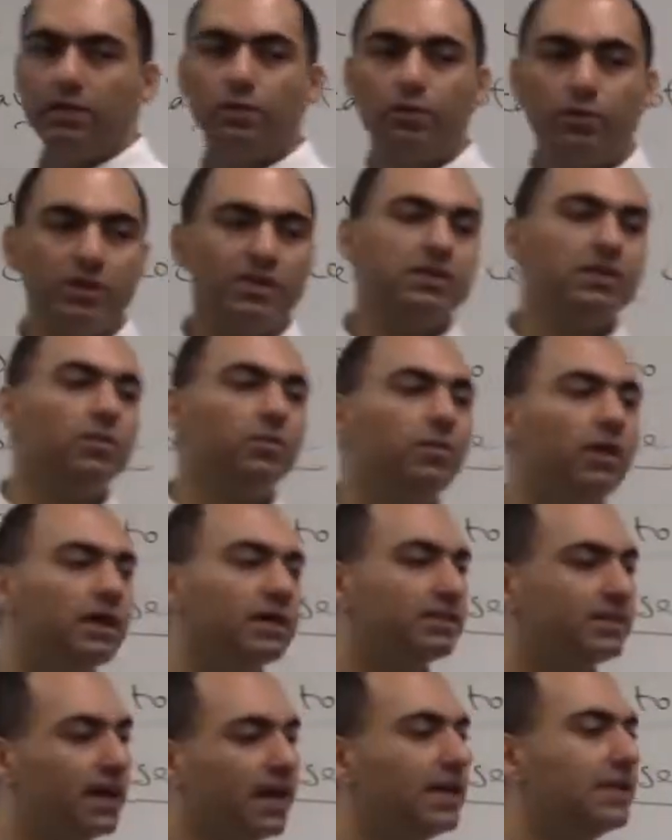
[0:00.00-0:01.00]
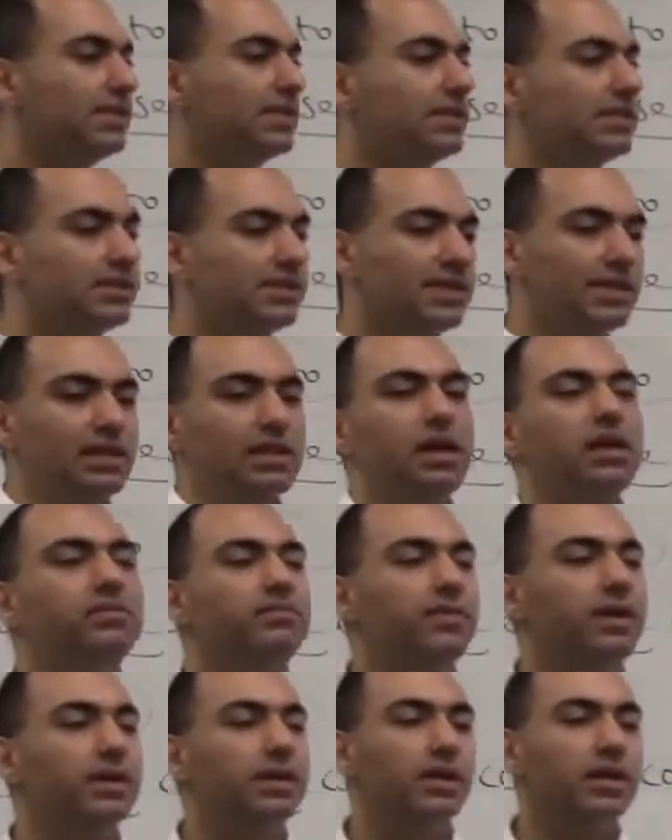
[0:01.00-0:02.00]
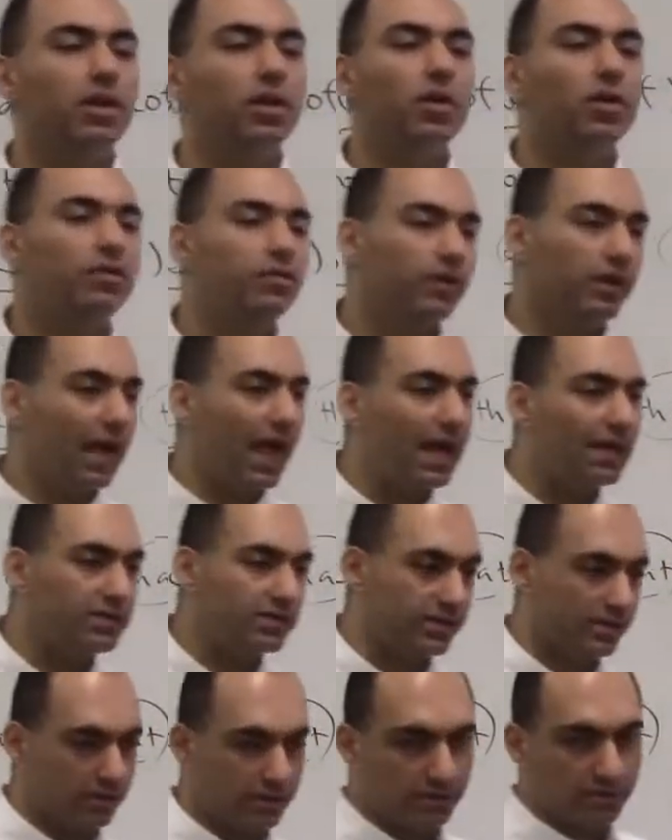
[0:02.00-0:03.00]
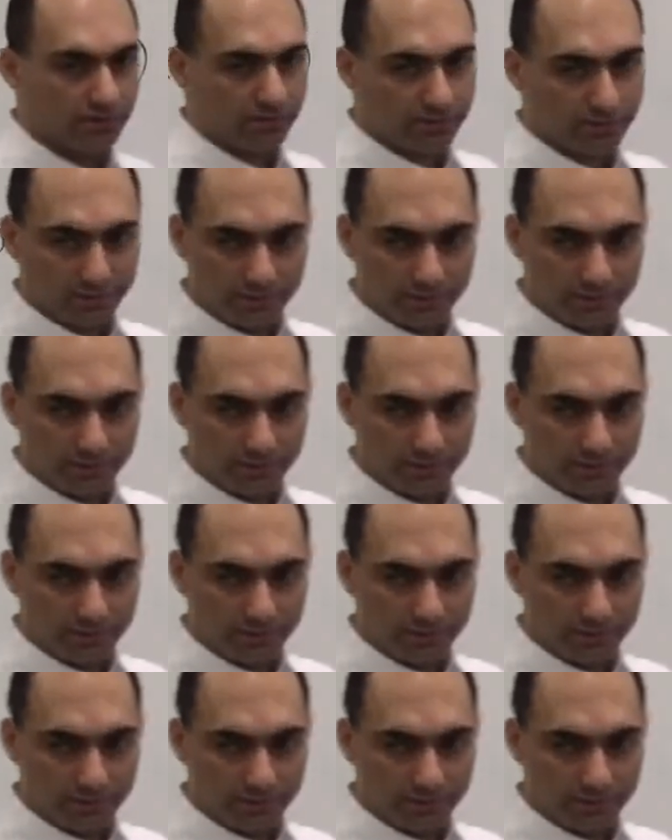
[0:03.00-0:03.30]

the reason why scientists cannot find a cure for cancer,